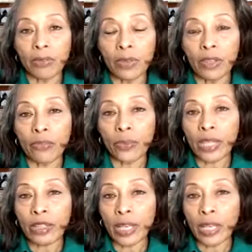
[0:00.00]
If we
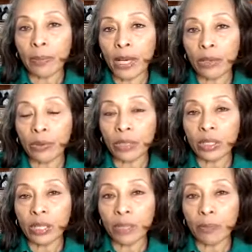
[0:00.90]
think about
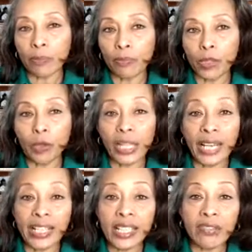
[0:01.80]

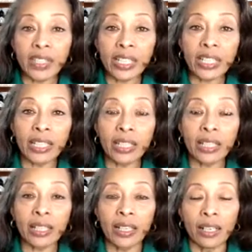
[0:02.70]

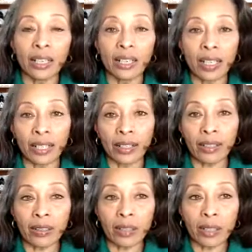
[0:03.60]
creativity
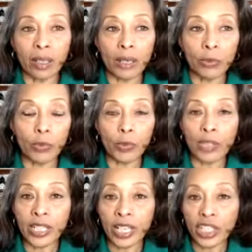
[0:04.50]
and
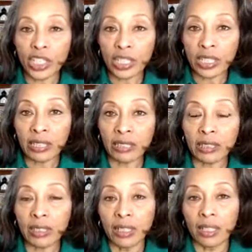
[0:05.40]
reproduction,
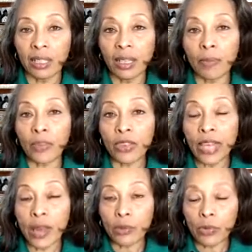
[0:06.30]

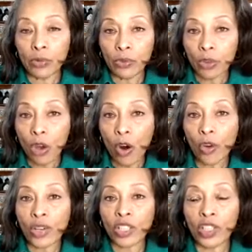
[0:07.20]
that
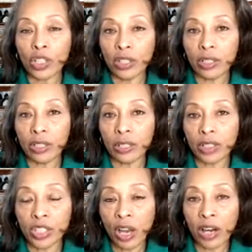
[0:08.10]
orange
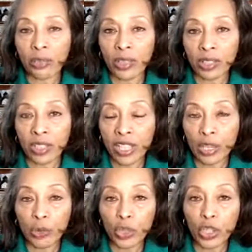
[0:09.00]
chakra, the
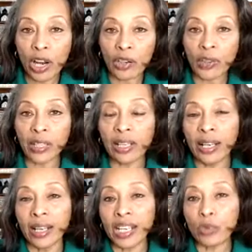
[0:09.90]
sacral chakra,
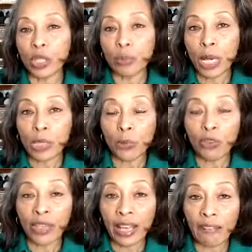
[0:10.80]
is responsible for
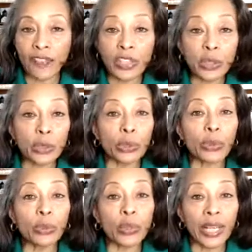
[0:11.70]
that physical
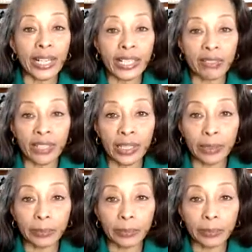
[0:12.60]
creativity.